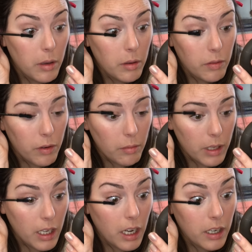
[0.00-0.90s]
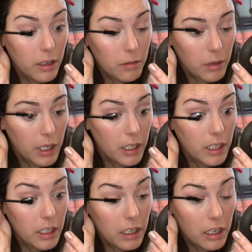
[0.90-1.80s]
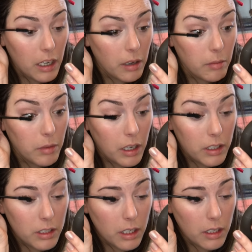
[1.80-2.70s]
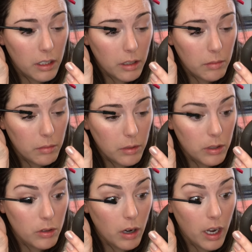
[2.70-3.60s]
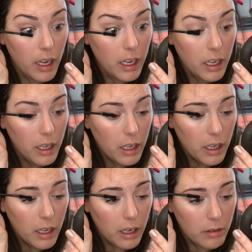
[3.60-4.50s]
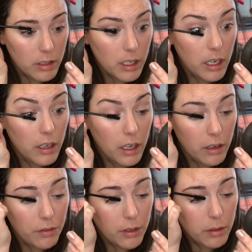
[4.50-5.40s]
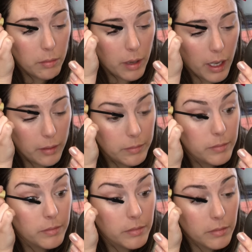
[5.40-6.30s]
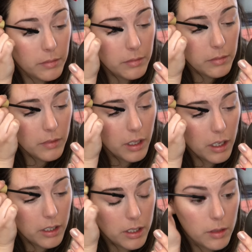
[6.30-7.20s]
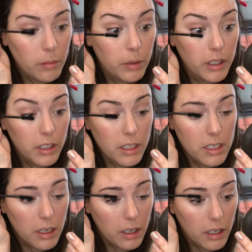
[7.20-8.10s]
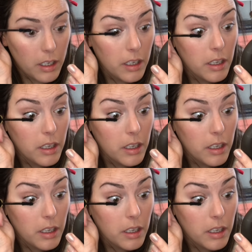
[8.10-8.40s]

For me, I don't mind it. I just kind of let them dry, and I'm just kind of careful, but I just put this on,